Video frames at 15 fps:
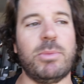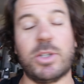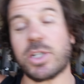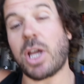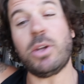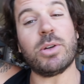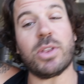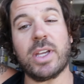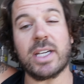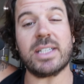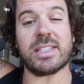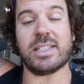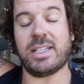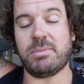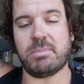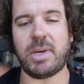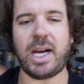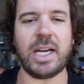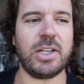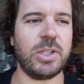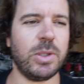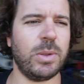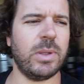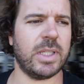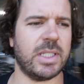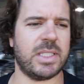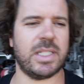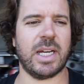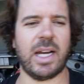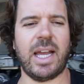there's other things that I do
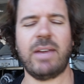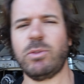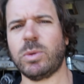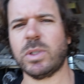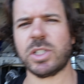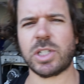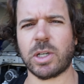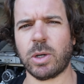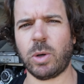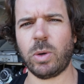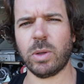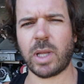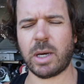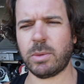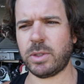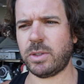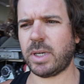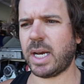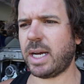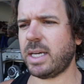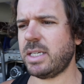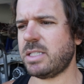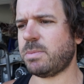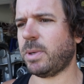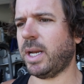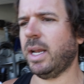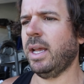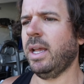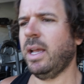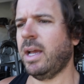that uh, I haven't really shared a whole lot with you guys,
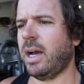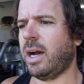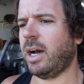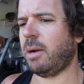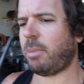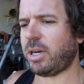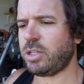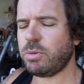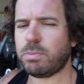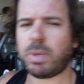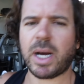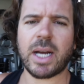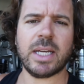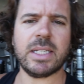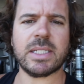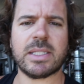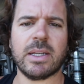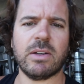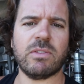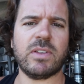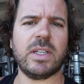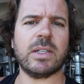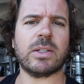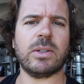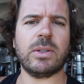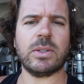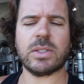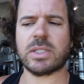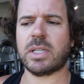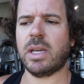but um, I do buy and sell
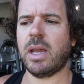vehicles.